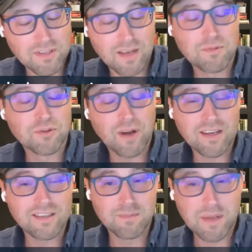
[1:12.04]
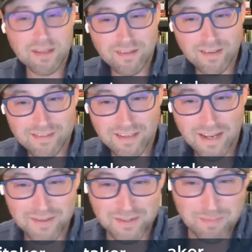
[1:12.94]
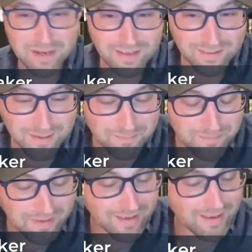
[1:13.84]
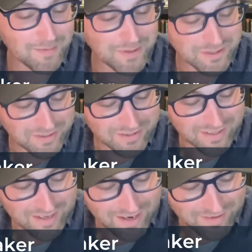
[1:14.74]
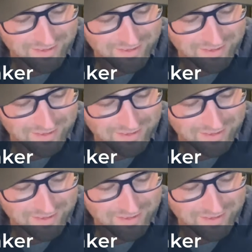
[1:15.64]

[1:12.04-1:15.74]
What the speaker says: time trying to make things than actually making them, which is the